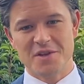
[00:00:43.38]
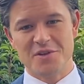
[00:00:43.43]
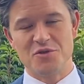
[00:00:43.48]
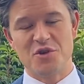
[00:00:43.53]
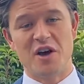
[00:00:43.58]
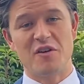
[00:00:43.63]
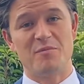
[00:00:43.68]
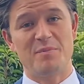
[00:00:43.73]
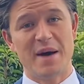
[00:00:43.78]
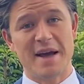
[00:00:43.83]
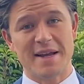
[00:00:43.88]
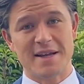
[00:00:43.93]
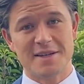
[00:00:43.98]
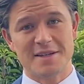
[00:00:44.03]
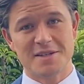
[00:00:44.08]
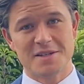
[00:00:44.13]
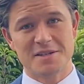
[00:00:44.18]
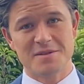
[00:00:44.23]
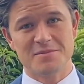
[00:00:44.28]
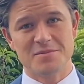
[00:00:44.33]
you have
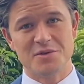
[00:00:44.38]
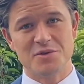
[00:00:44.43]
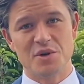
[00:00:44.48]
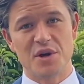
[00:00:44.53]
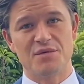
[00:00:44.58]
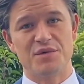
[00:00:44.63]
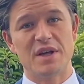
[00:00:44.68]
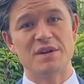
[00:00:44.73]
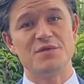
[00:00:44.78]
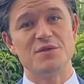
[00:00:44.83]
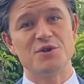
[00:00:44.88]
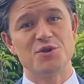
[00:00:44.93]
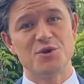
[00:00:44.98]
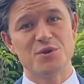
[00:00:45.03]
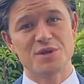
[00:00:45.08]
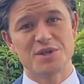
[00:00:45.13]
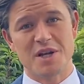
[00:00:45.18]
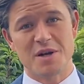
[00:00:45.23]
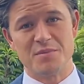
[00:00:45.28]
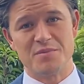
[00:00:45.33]
banks, you have life
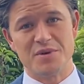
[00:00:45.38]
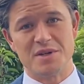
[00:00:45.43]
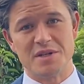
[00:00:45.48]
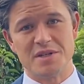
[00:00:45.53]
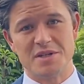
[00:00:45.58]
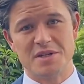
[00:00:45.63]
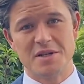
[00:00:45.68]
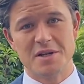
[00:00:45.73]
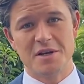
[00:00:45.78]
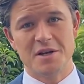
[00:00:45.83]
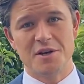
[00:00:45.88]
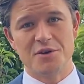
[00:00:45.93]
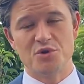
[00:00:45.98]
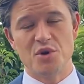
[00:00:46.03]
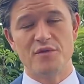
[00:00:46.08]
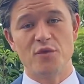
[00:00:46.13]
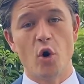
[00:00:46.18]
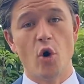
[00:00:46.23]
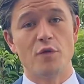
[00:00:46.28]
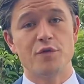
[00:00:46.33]
insurance companies,
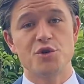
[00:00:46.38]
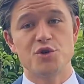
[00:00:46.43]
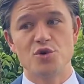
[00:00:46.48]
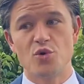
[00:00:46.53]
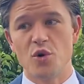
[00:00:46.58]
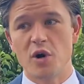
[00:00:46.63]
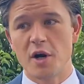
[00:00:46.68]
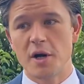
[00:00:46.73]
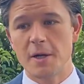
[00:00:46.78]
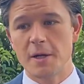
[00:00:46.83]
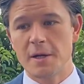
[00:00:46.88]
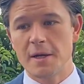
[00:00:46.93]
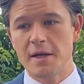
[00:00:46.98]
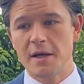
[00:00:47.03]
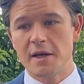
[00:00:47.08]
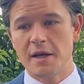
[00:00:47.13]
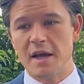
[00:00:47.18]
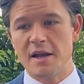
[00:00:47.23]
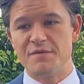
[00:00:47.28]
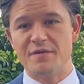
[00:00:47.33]
you have offshore
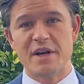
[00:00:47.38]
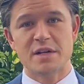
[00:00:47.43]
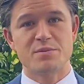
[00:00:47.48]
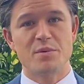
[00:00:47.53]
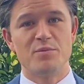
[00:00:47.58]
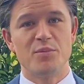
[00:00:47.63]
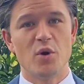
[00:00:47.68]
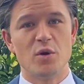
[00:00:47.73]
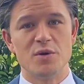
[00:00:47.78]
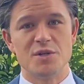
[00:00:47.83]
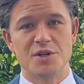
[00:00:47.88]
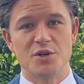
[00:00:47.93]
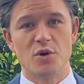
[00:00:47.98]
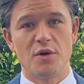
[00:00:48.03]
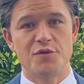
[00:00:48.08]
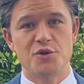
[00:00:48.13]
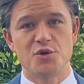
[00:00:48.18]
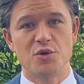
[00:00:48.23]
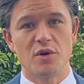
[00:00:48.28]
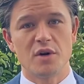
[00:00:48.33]
investment bonds and
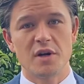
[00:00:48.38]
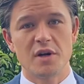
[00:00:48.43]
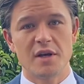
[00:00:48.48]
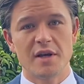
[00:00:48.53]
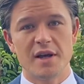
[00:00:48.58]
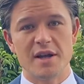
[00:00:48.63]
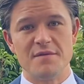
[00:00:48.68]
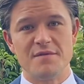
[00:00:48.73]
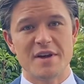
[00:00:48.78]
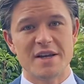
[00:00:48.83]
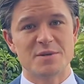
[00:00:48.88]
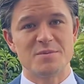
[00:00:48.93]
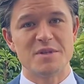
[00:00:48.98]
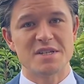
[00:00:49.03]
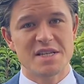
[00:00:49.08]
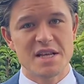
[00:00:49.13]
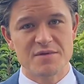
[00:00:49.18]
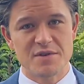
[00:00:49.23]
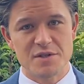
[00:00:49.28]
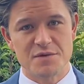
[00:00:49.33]
offshore investment
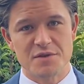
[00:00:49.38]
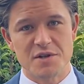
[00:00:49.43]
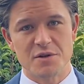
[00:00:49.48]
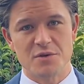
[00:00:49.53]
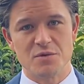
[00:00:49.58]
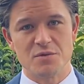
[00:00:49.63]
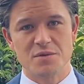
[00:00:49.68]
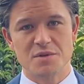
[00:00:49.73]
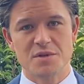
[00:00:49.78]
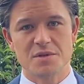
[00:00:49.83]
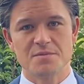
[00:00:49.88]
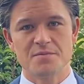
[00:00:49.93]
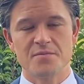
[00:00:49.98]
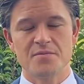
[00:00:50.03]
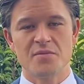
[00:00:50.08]
savings vehicles.